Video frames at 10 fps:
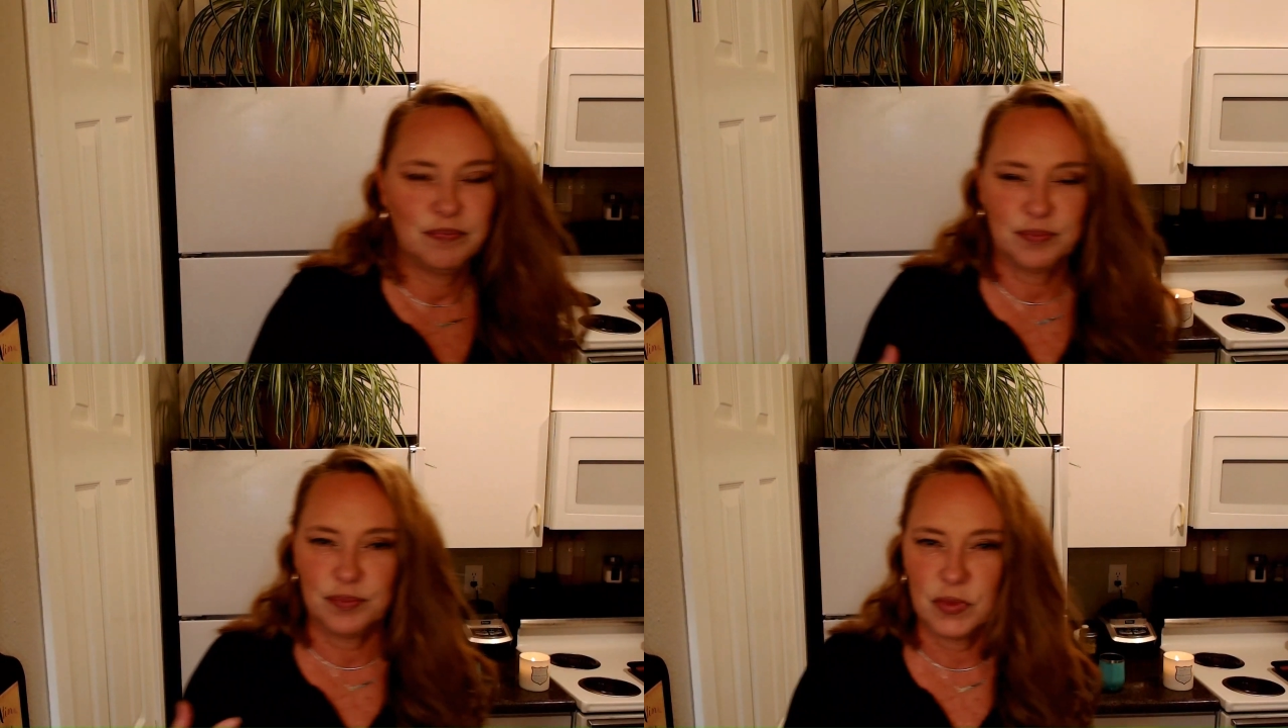
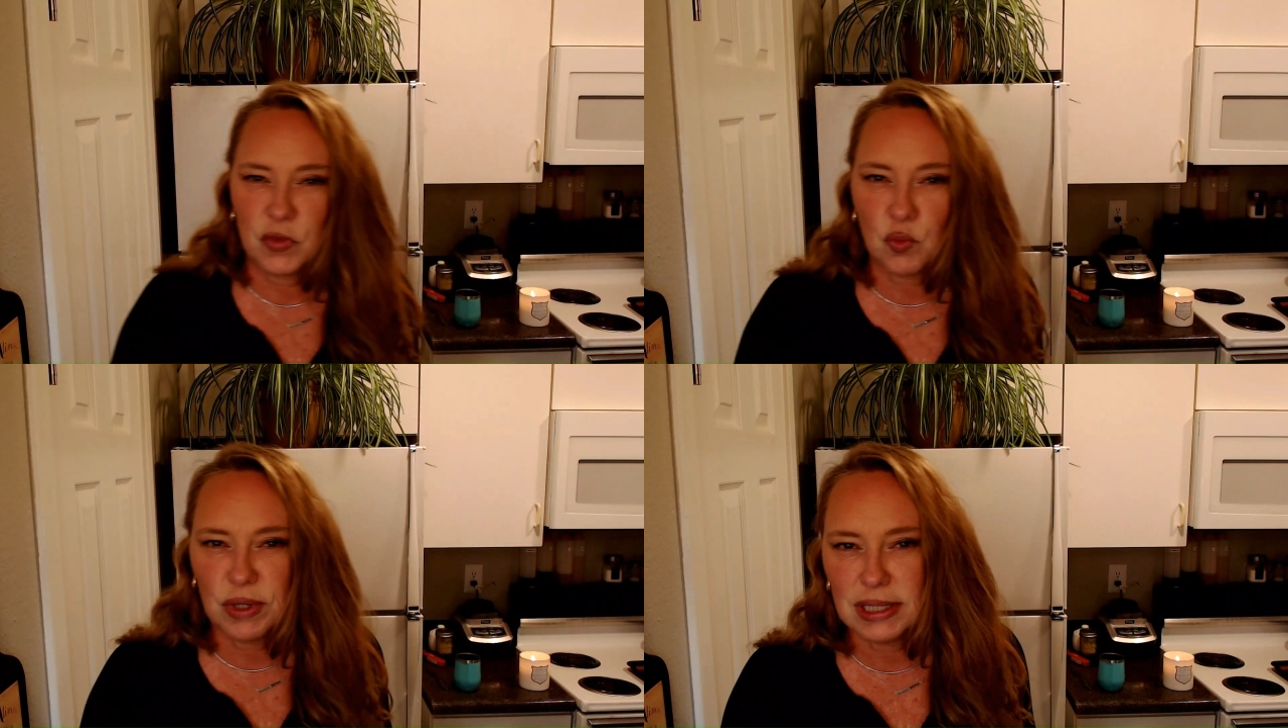the
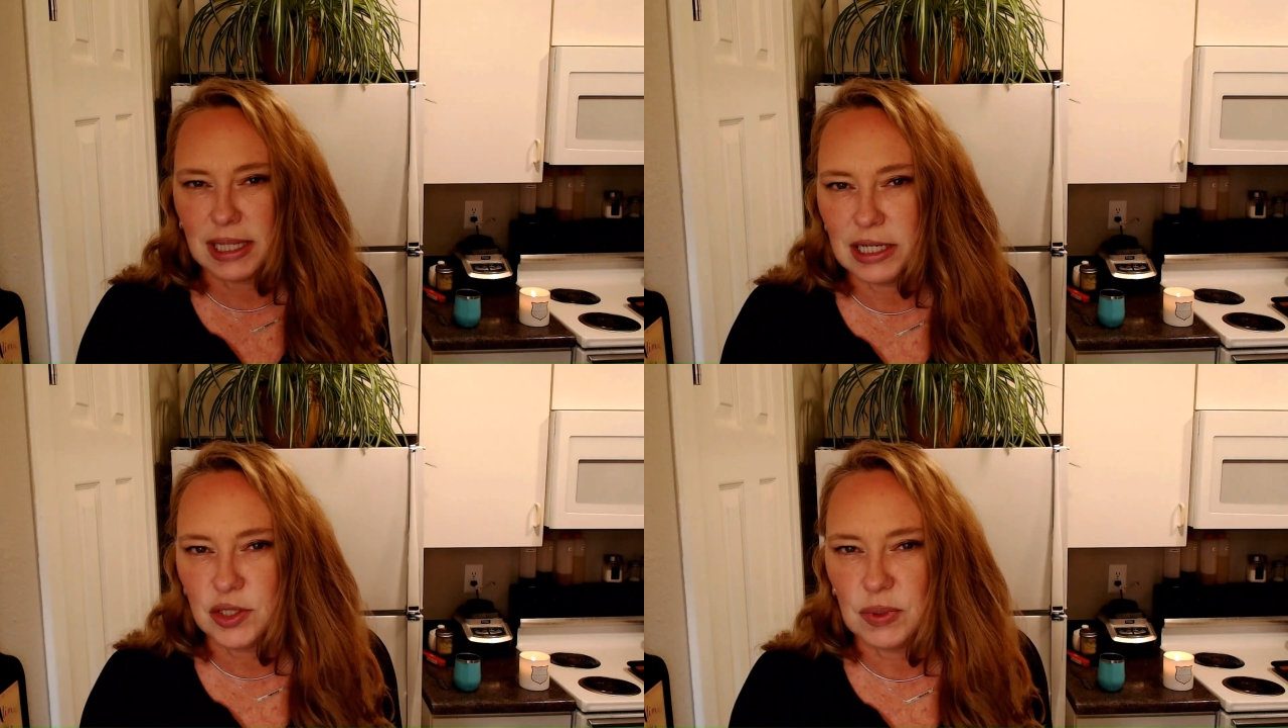reason I
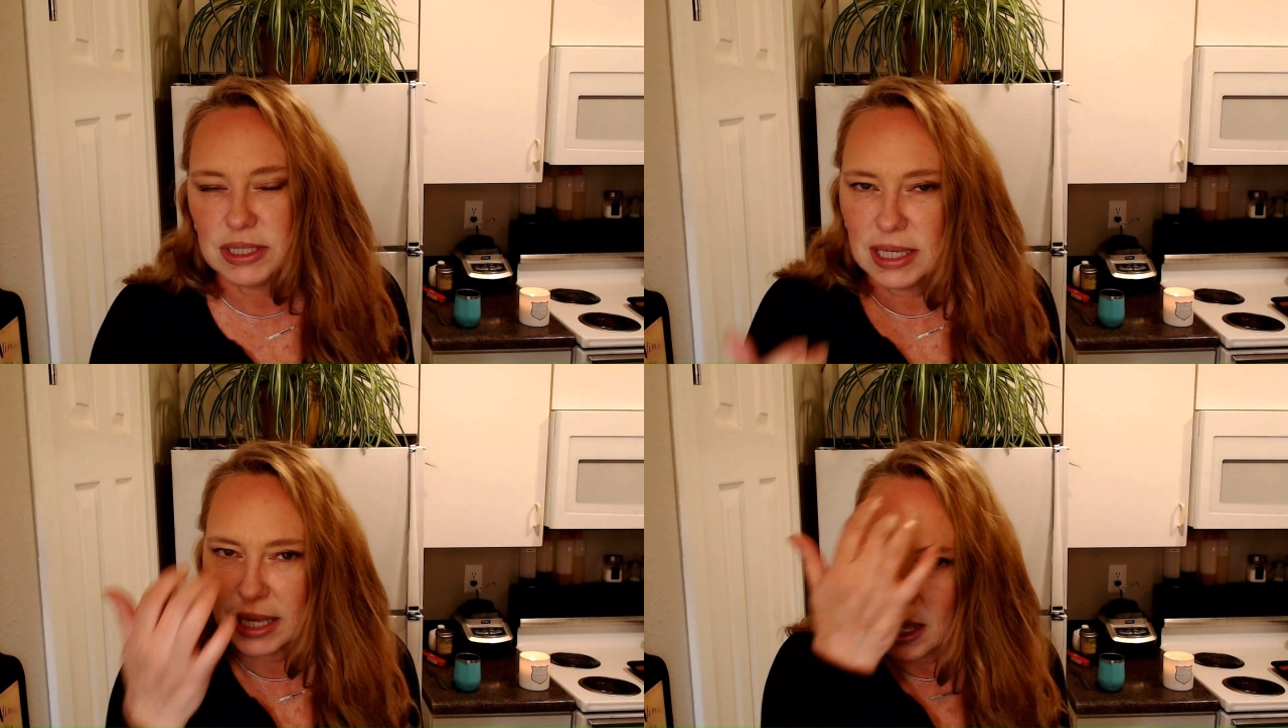do it
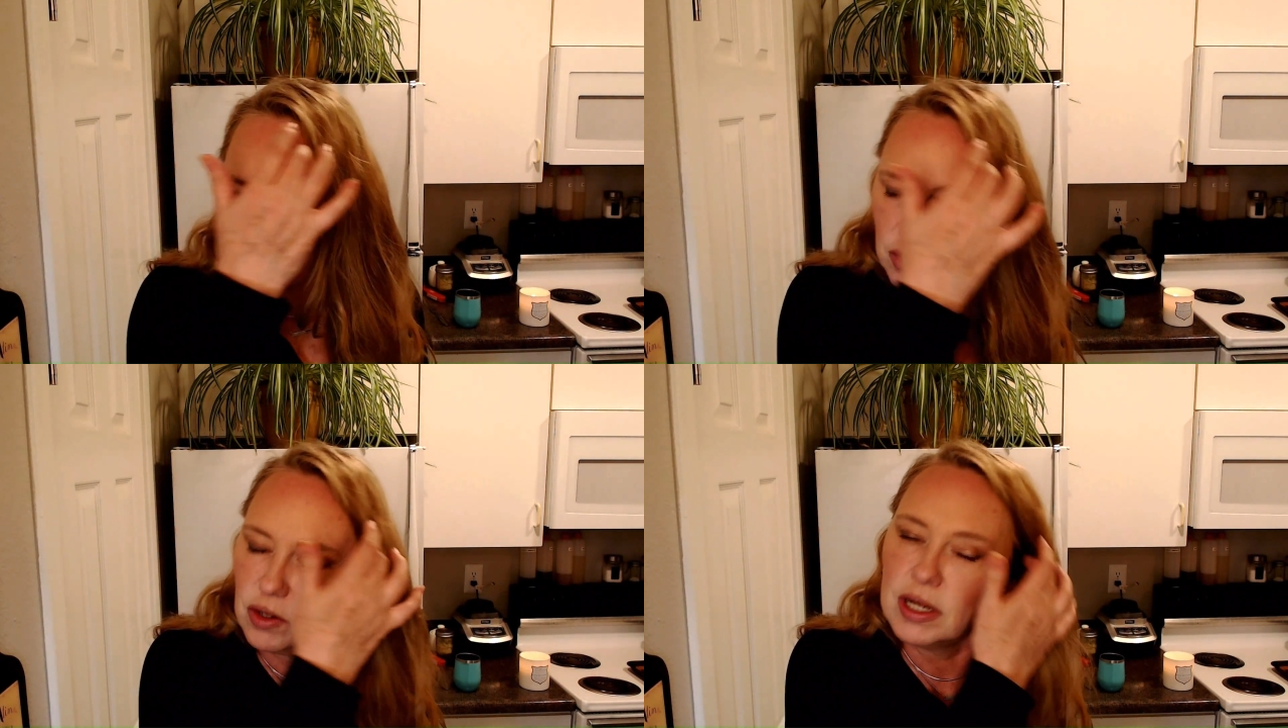
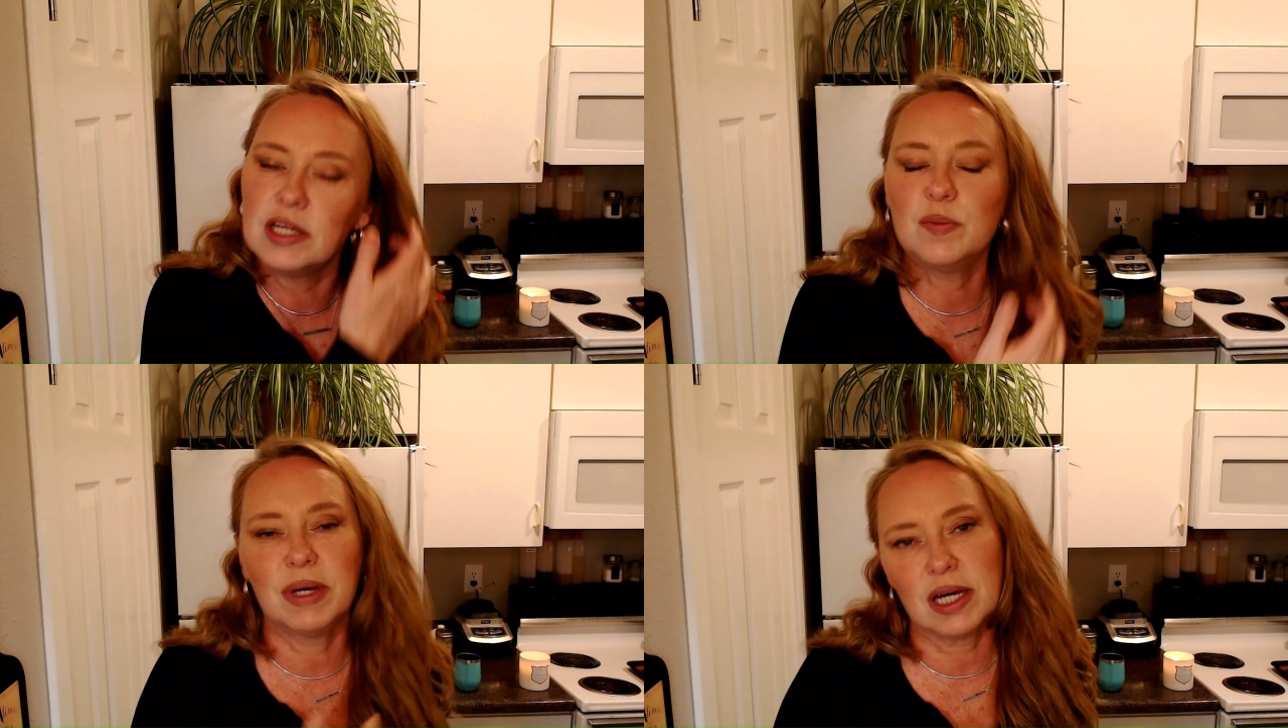together is
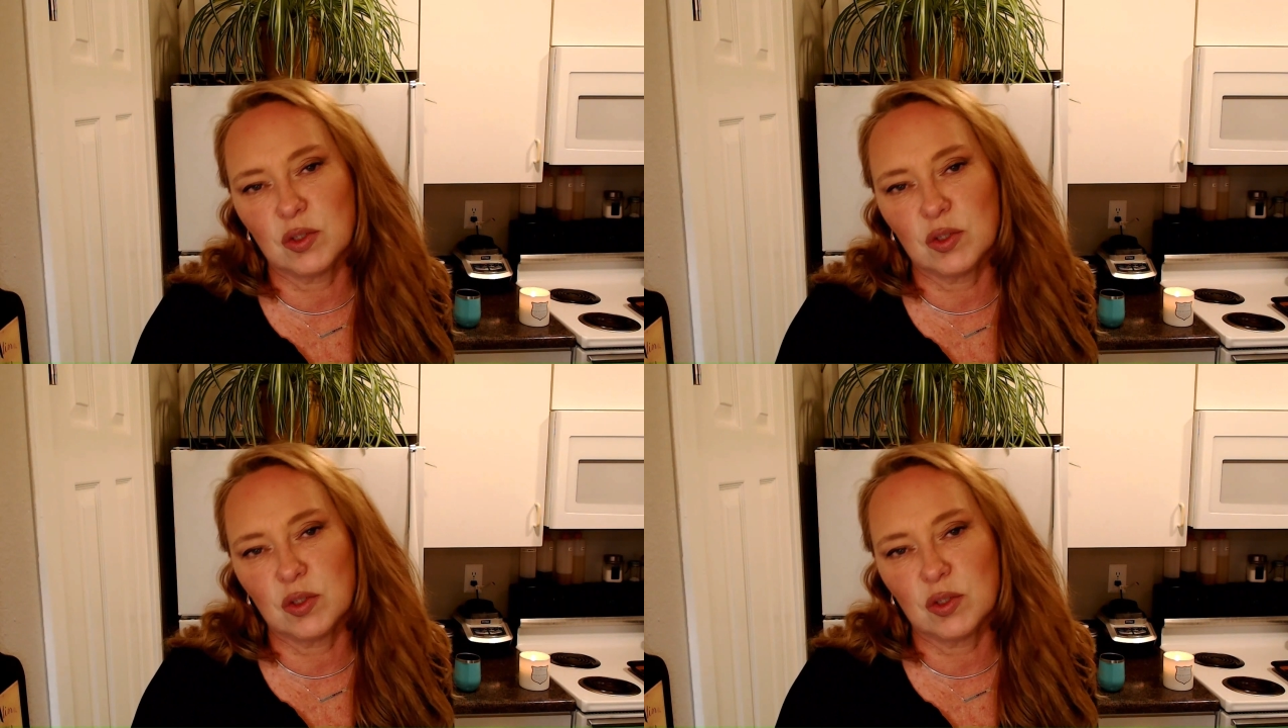because